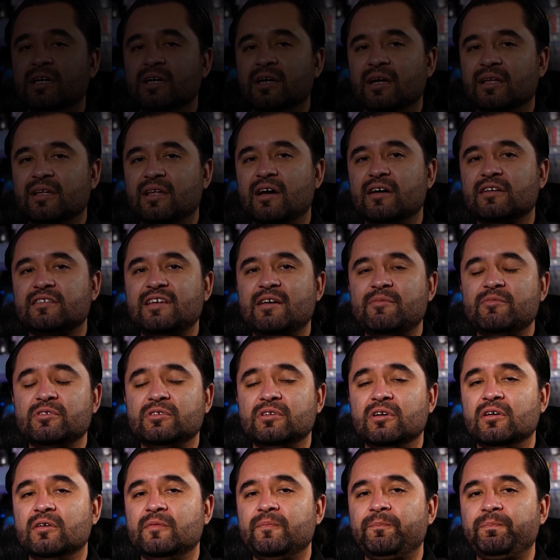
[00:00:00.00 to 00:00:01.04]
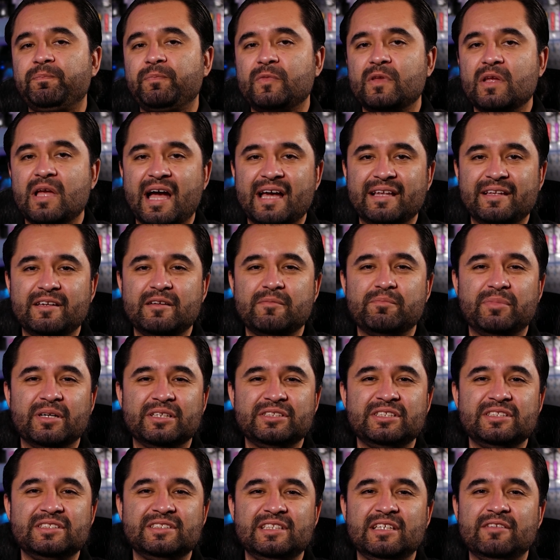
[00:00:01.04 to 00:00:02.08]
A long time ago, I did a
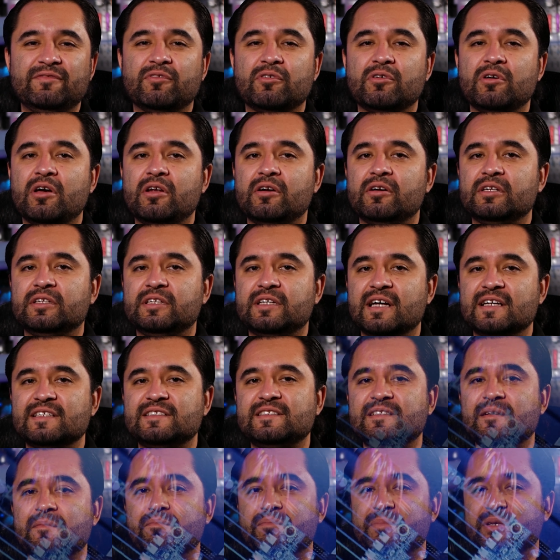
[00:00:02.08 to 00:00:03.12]
budget Z400 custom